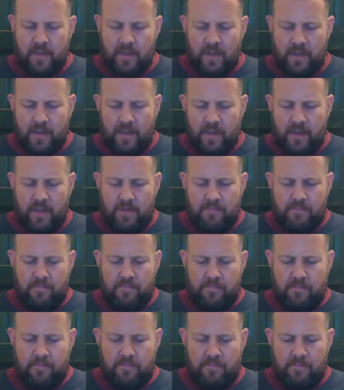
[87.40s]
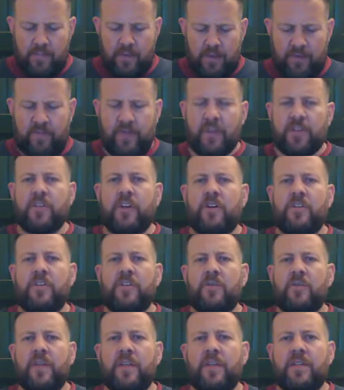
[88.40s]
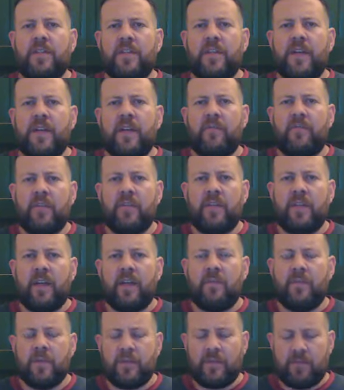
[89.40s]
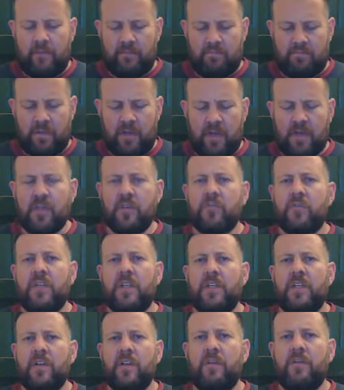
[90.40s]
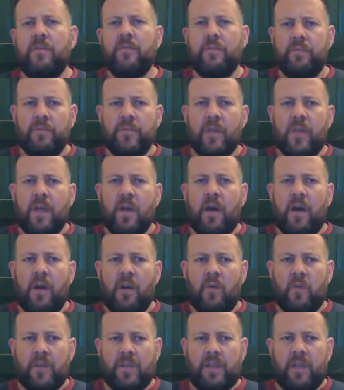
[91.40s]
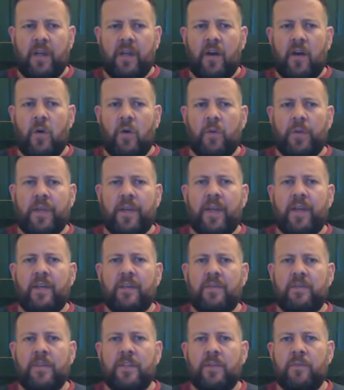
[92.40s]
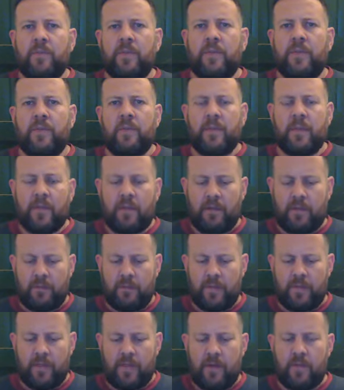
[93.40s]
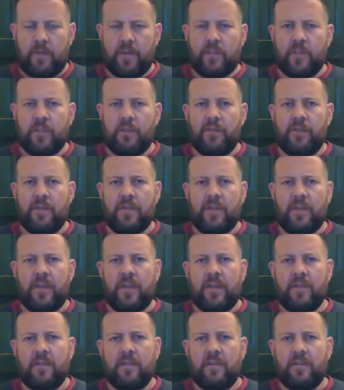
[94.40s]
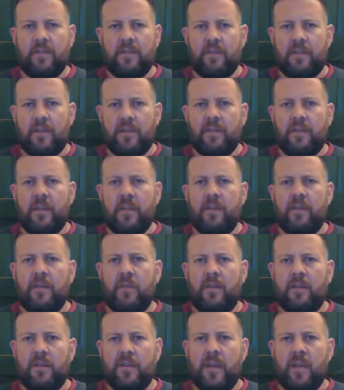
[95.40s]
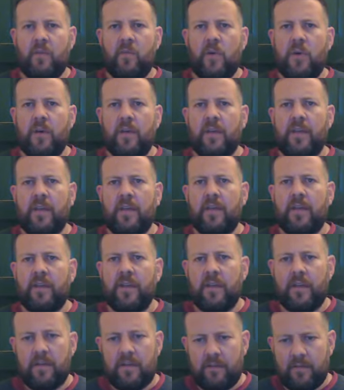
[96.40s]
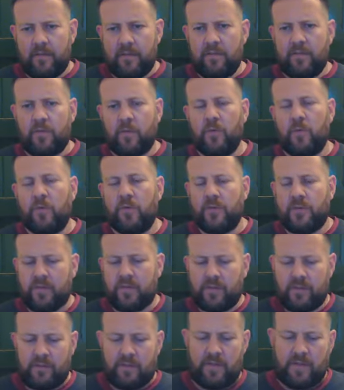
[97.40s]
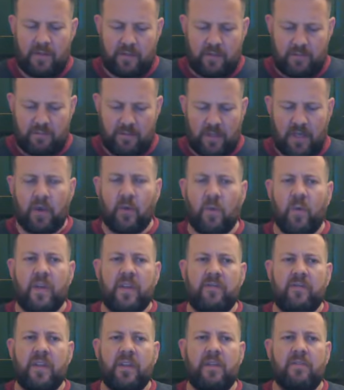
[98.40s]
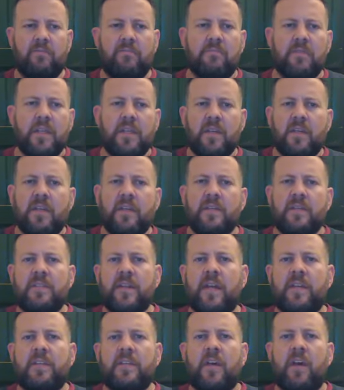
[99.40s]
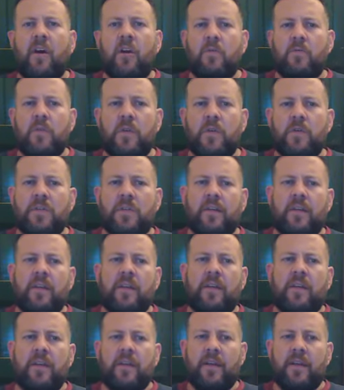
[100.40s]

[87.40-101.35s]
But if I charge it once a day, every day, which I usually do, I'll always get a whole day out of it with no issues. So that's a day working, and then of course a whole evening sat at home using it.